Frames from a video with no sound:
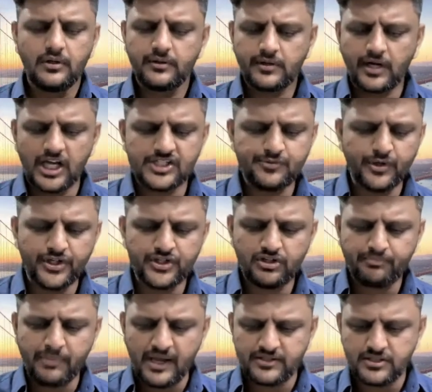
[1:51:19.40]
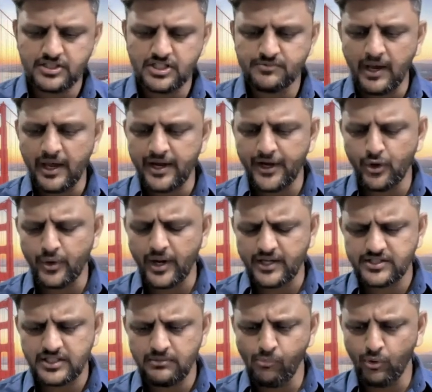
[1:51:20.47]
transportation of passengers by radio
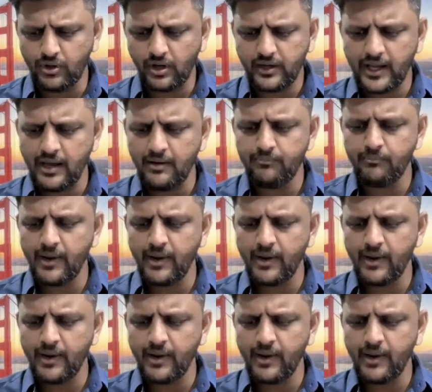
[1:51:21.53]
taxi, motor cab,